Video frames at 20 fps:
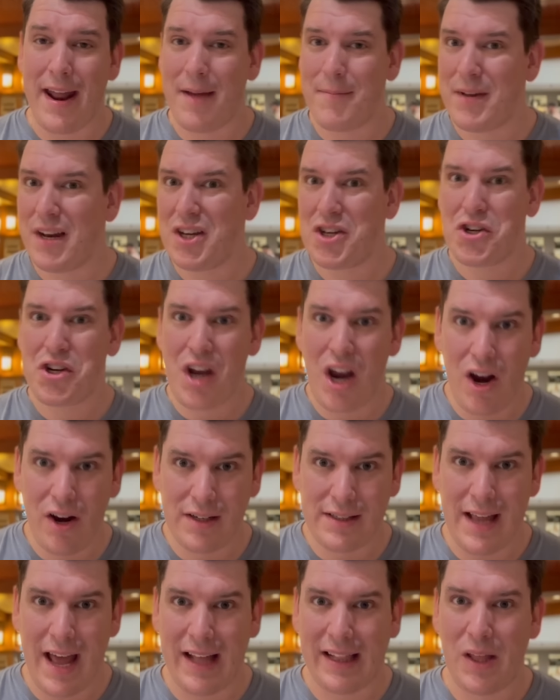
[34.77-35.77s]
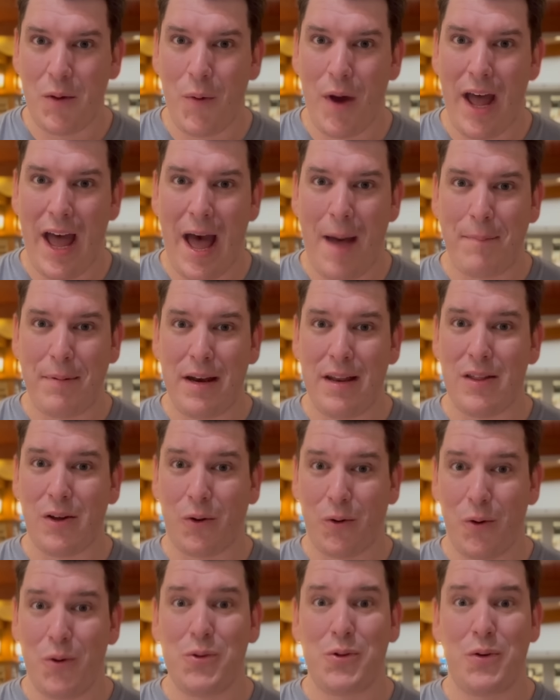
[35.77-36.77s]
I'm gonna share exactly what happened to the
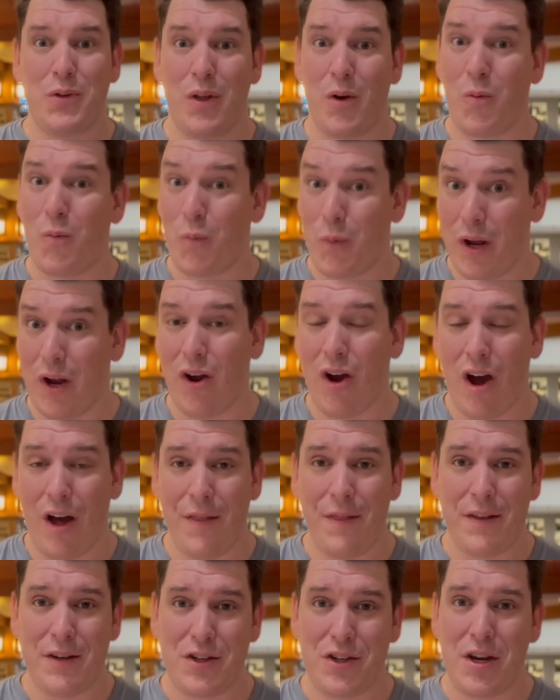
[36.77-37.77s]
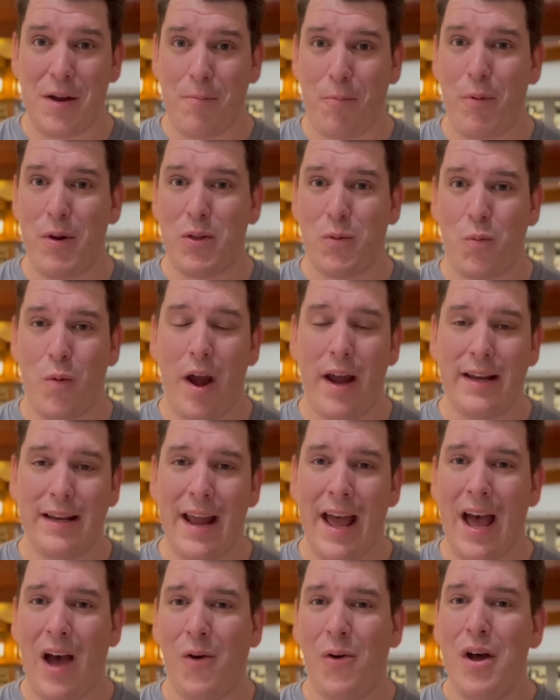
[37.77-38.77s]
cruiser that we are on this ship with right
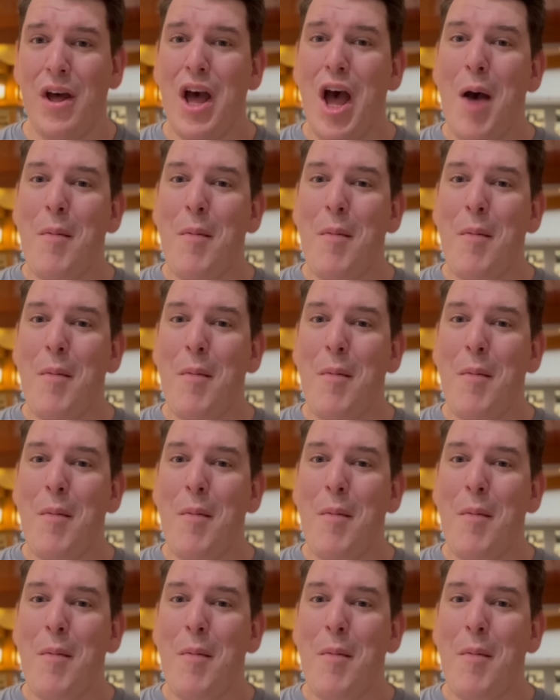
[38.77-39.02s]
now.